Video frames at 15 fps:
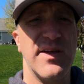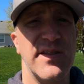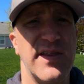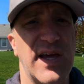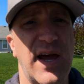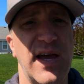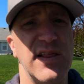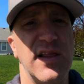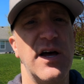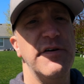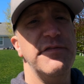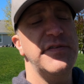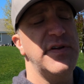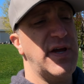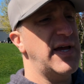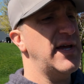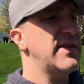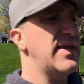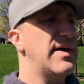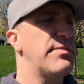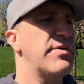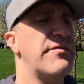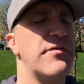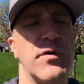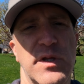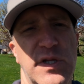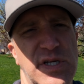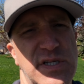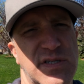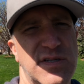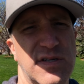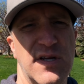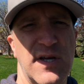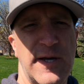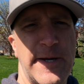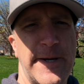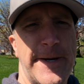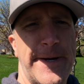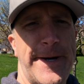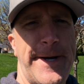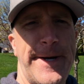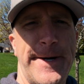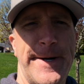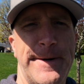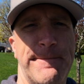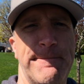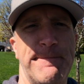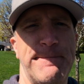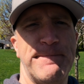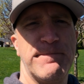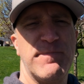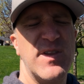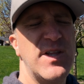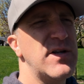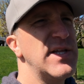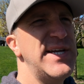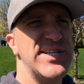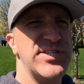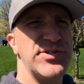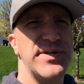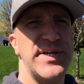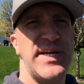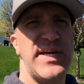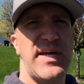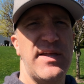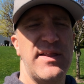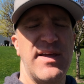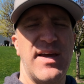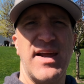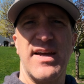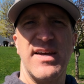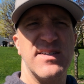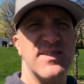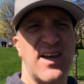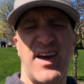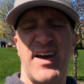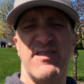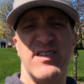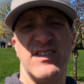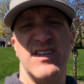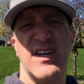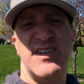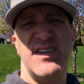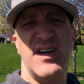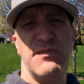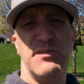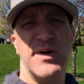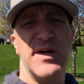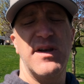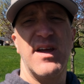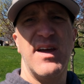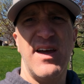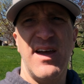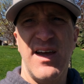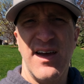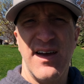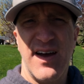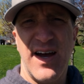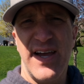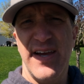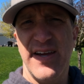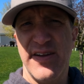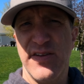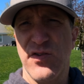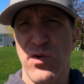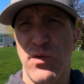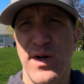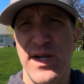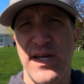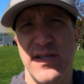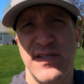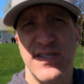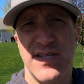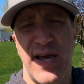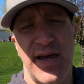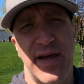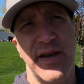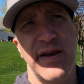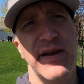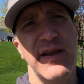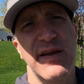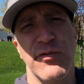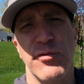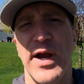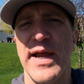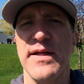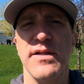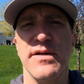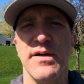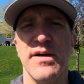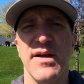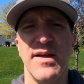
that I loved. I had that before this. Little history that I guess I haven't said yet, but I had a 2010 Wrangler